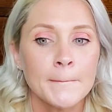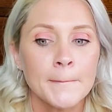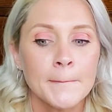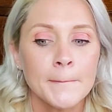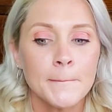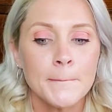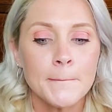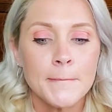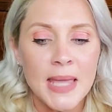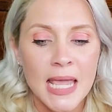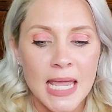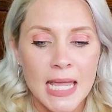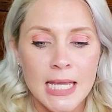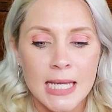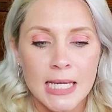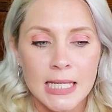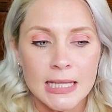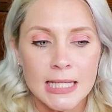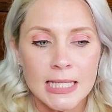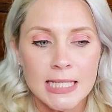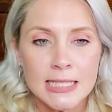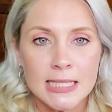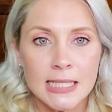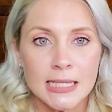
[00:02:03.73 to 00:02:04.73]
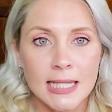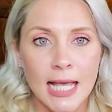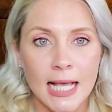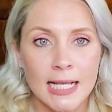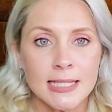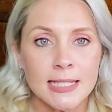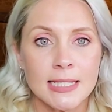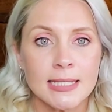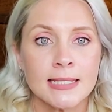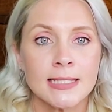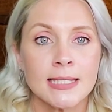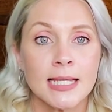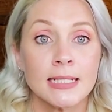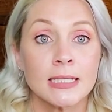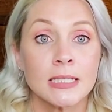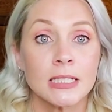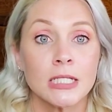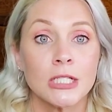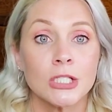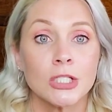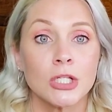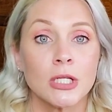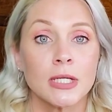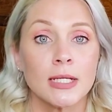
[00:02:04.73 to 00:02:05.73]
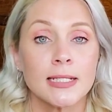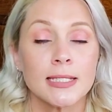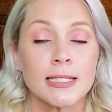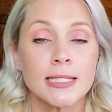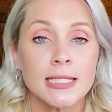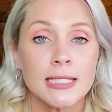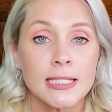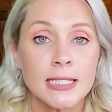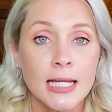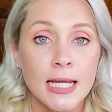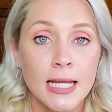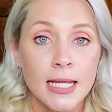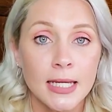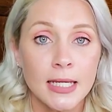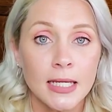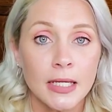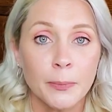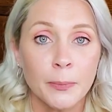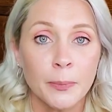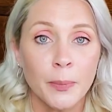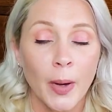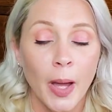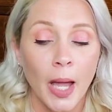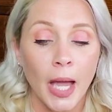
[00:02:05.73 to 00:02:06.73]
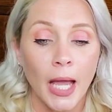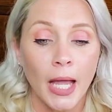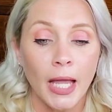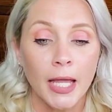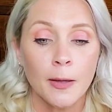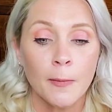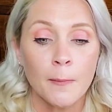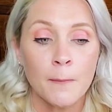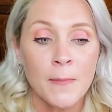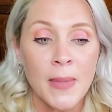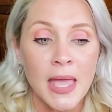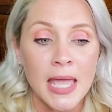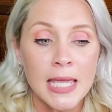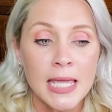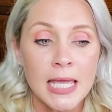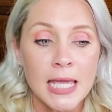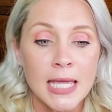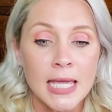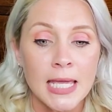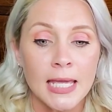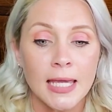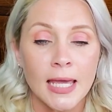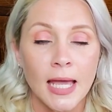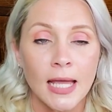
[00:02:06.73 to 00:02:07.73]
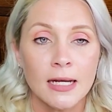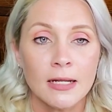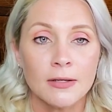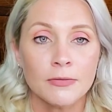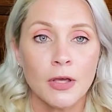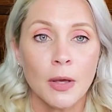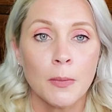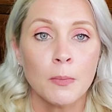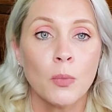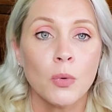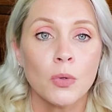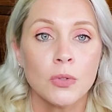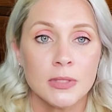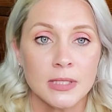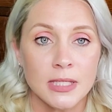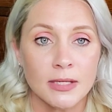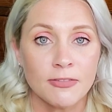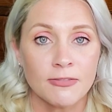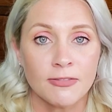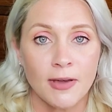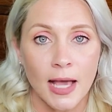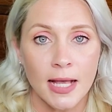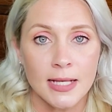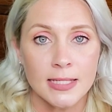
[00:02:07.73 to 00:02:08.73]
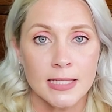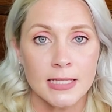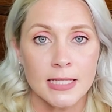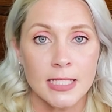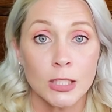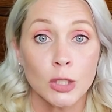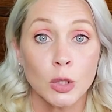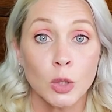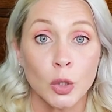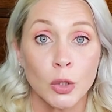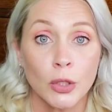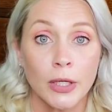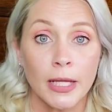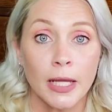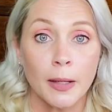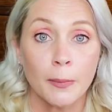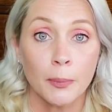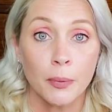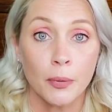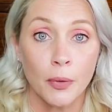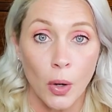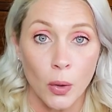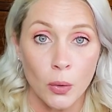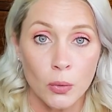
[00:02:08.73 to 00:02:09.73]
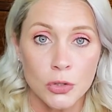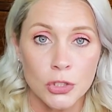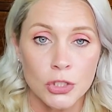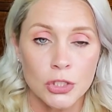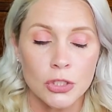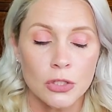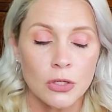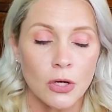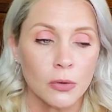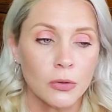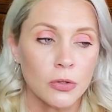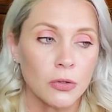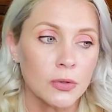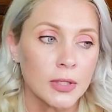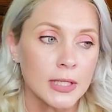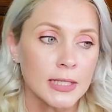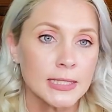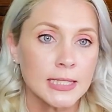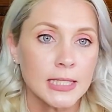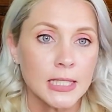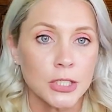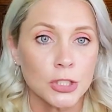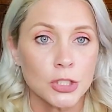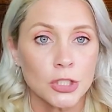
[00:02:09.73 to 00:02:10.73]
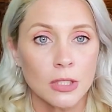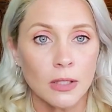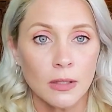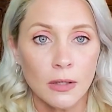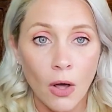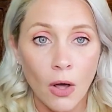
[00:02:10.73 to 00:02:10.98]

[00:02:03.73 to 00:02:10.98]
make these lessons and teaching stick by making it kind of a multifaceted learning approach. You know, you can teach it at